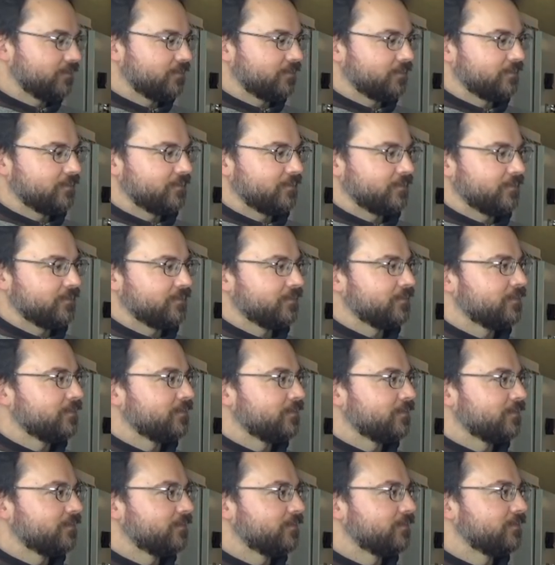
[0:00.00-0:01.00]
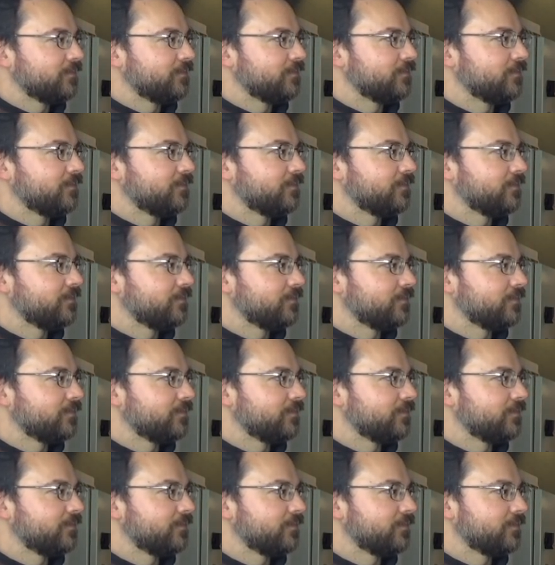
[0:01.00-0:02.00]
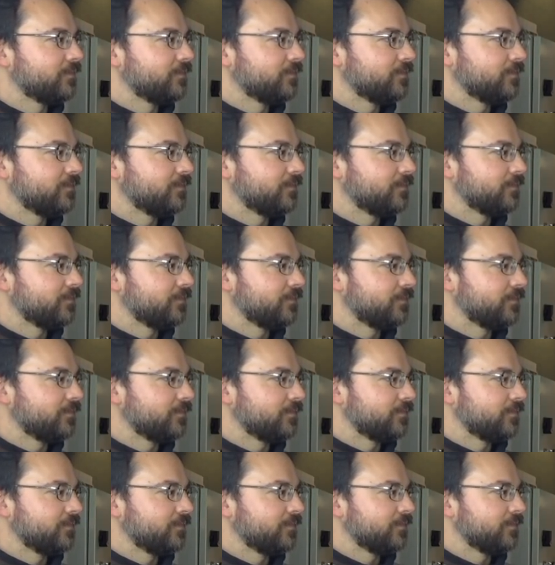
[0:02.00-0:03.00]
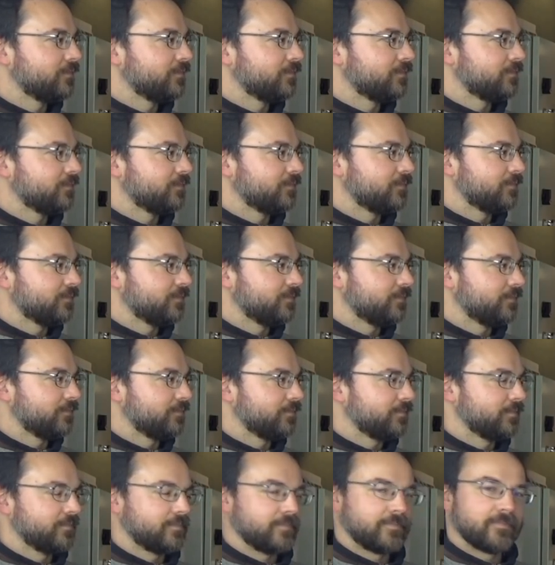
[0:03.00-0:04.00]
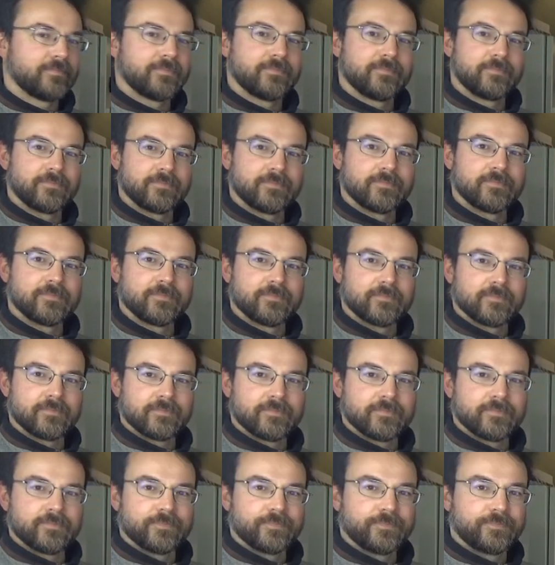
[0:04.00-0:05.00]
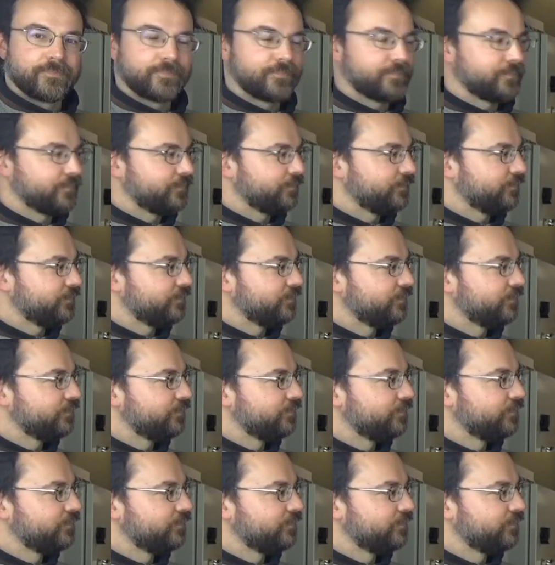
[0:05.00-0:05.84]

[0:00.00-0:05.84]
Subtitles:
This person isn't speaking.